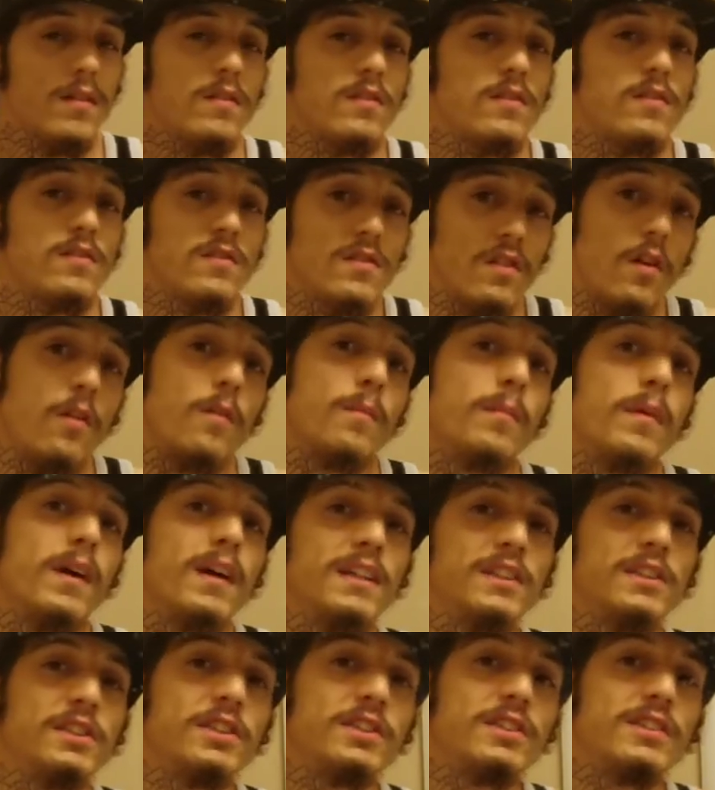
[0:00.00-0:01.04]
So
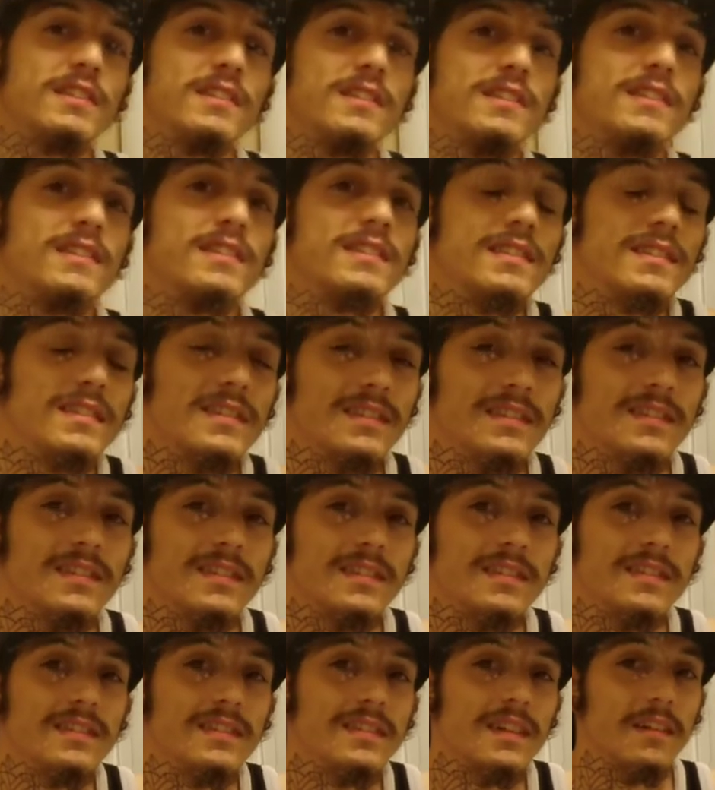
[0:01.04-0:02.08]
much.
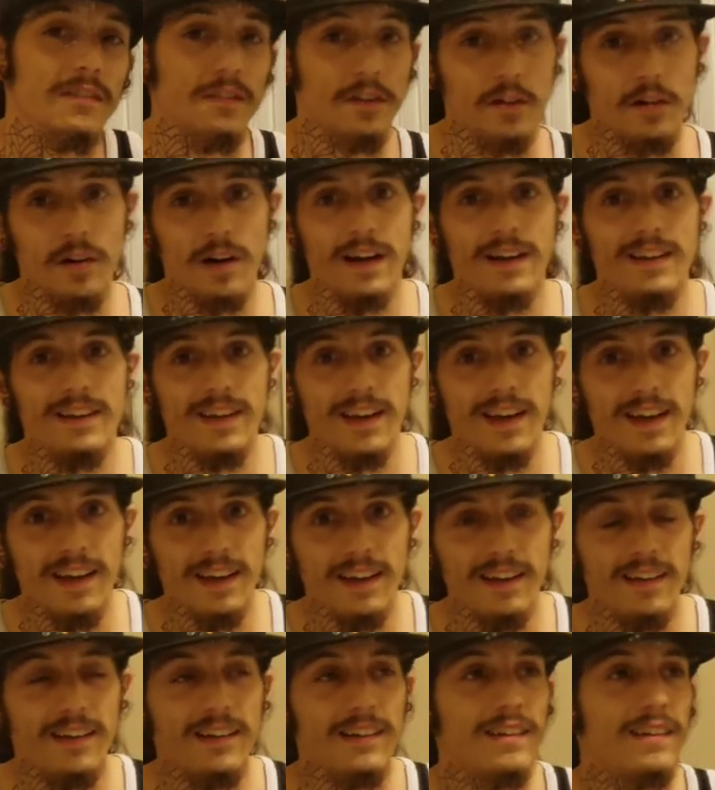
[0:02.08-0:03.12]
Have a great
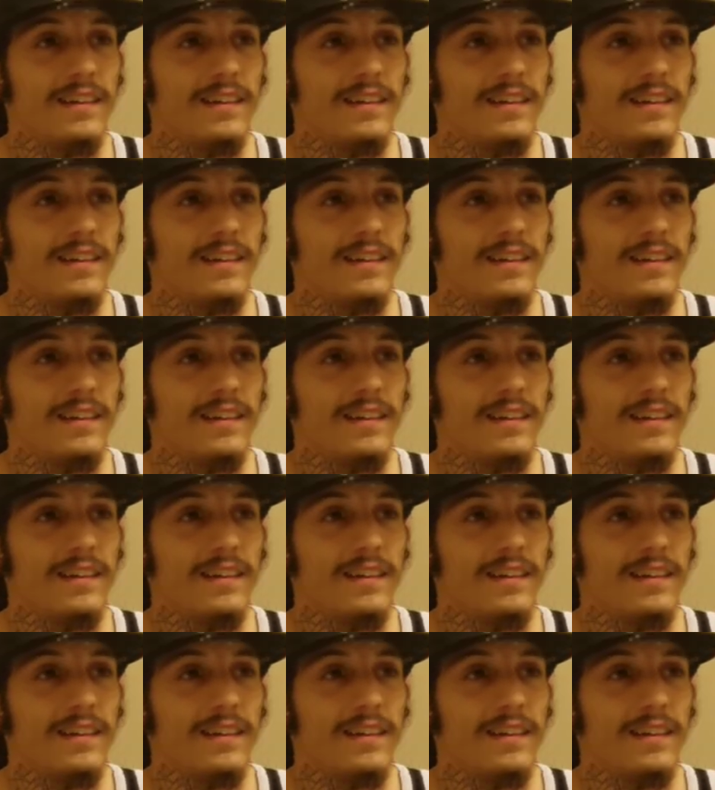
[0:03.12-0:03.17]
day.